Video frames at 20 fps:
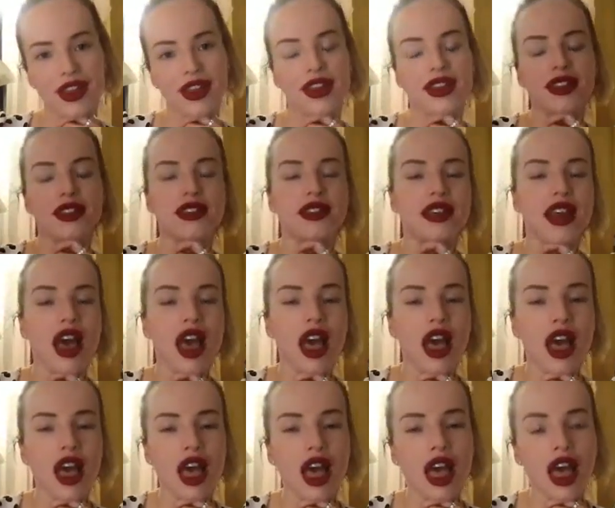
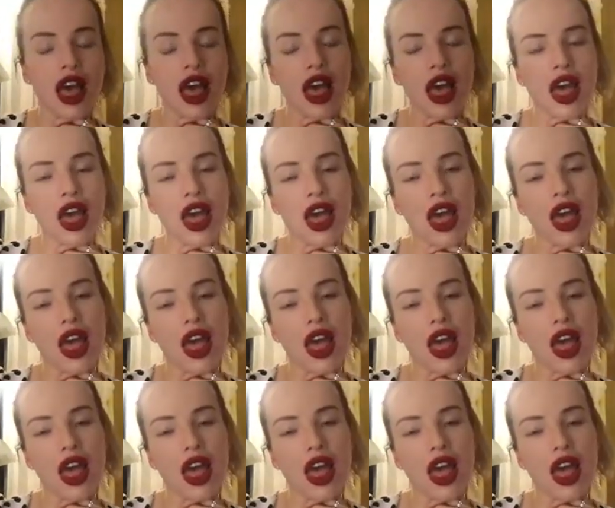Sung.